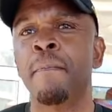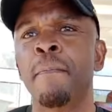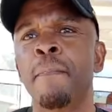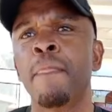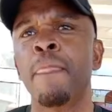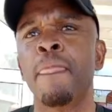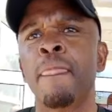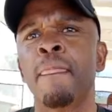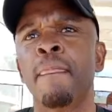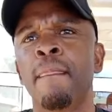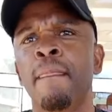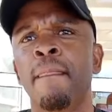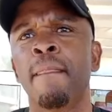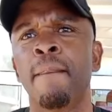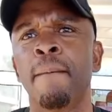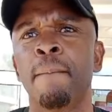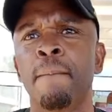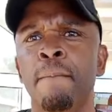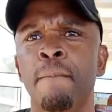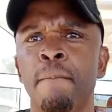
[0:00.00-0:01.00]
What can
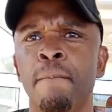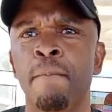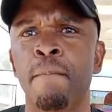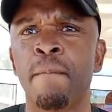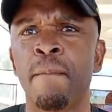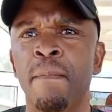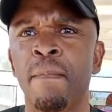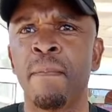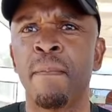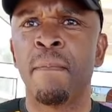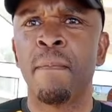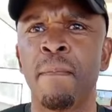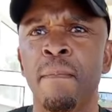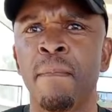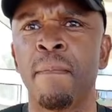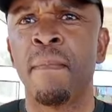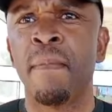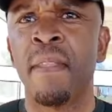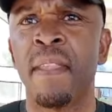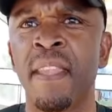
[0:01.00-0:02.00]
you say about the Kappa?
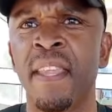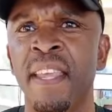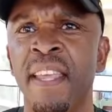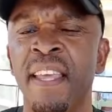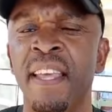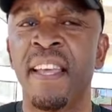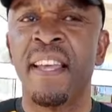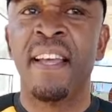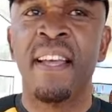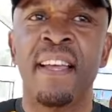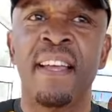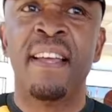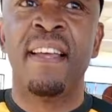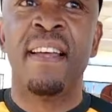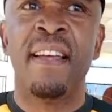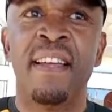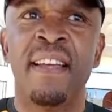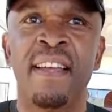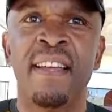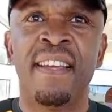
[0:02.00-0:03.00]
Who give us a
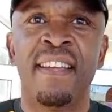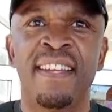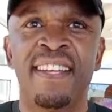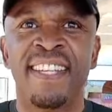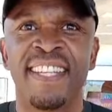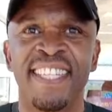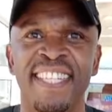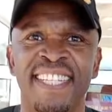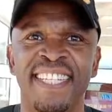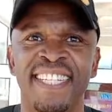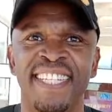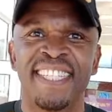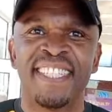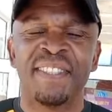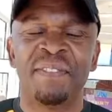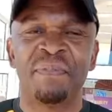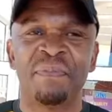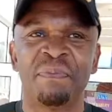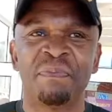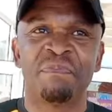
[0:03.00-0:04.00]
nice
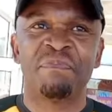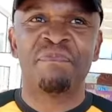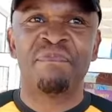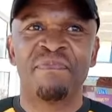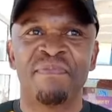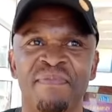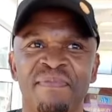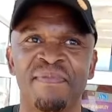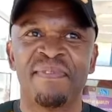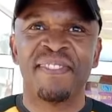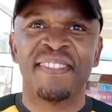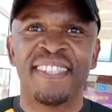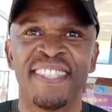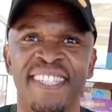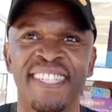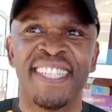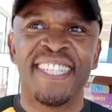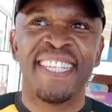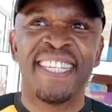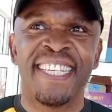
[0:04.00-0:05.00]
merchandise original? What
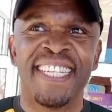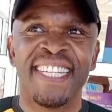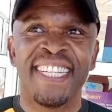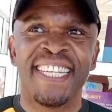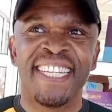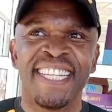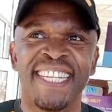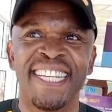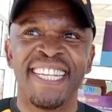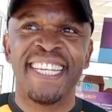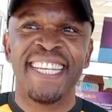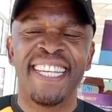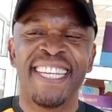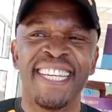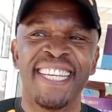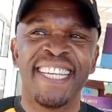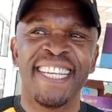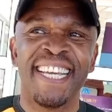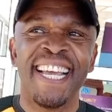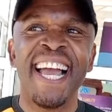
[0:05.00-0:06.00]
can you say?
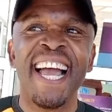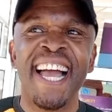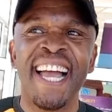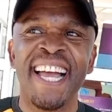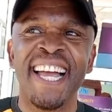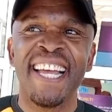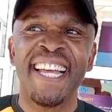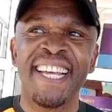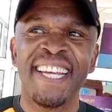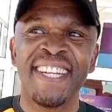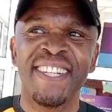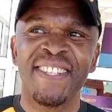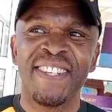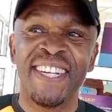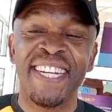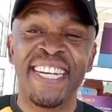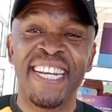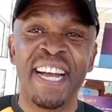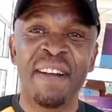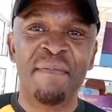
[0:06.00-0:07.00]
Kappa.
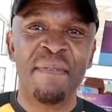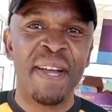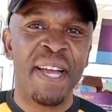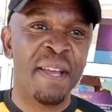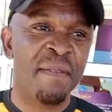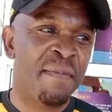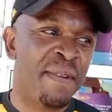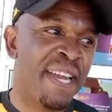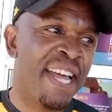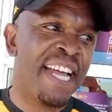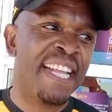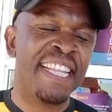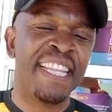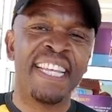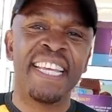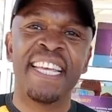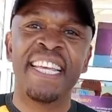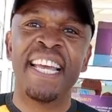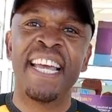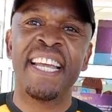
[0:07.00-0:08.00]
Well, Kappa e
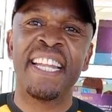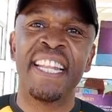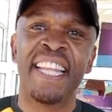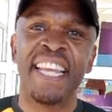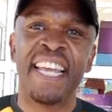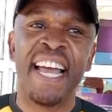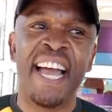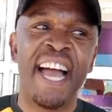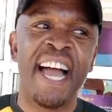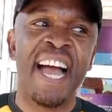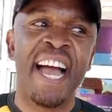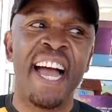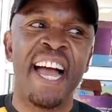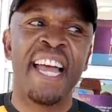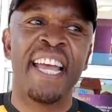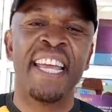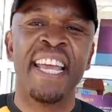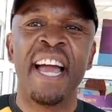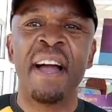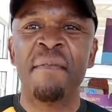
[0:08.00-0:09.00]
monate
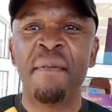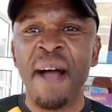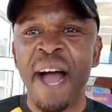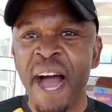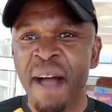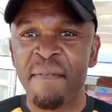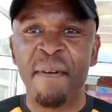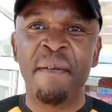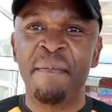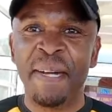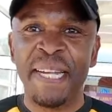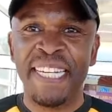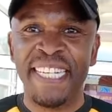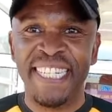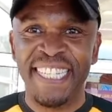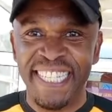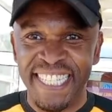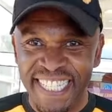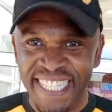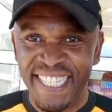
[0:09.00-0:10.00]
ya baba man.
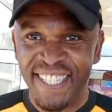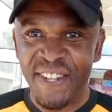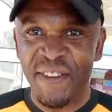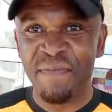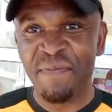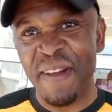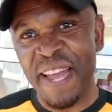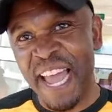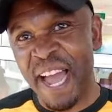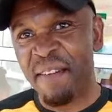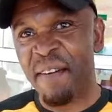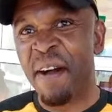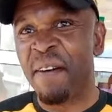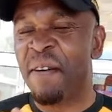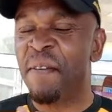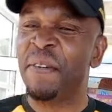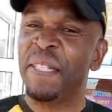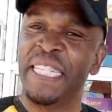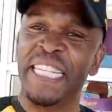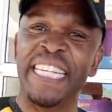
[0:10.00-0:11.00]
No mpa ya
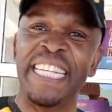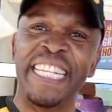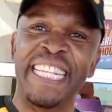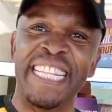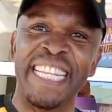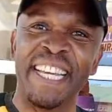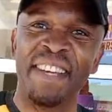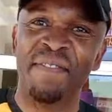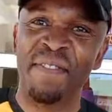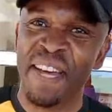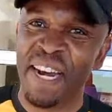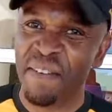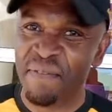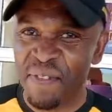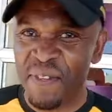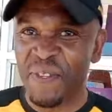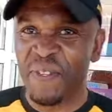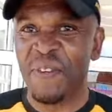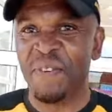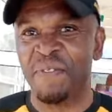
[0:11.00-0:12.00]
baba mo chelete
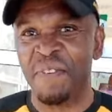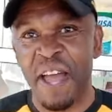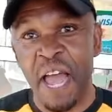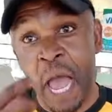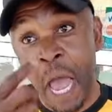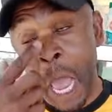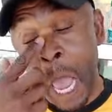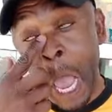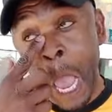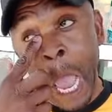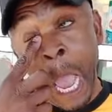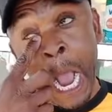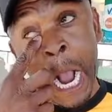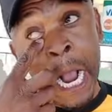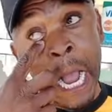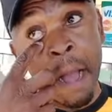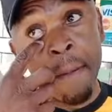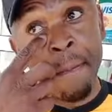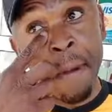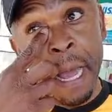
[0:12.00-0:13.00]
marapti sofa
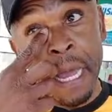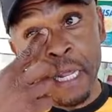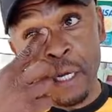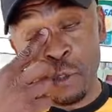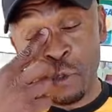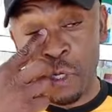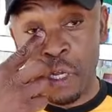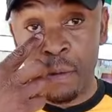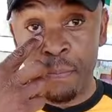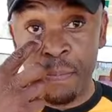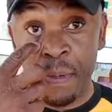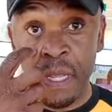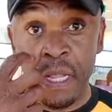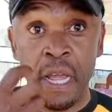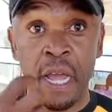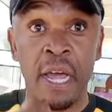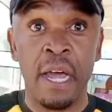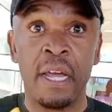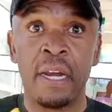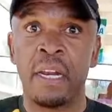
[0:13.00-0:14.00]
Kappa e re tsore
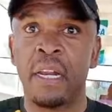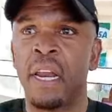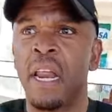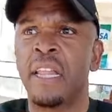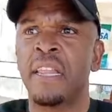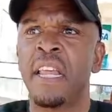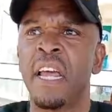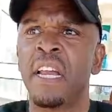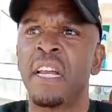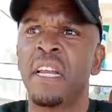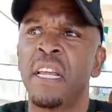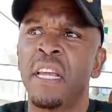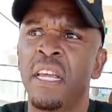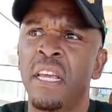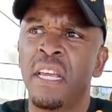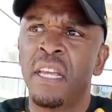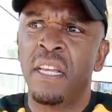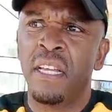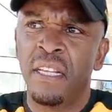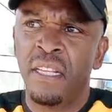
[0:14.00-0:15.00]
pila re rata
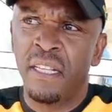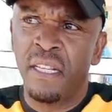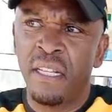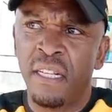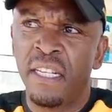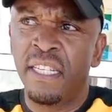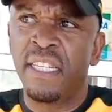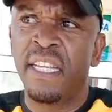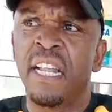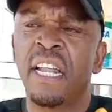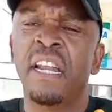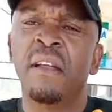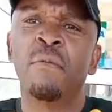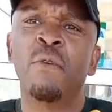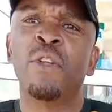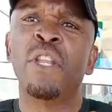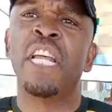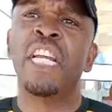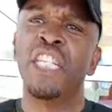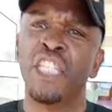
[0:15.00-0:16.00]
le sela la
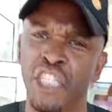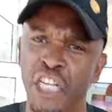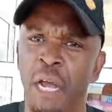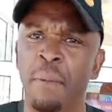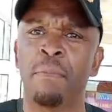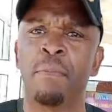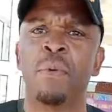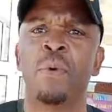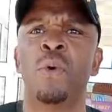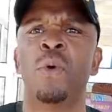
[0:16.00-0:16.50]
bona le sharp.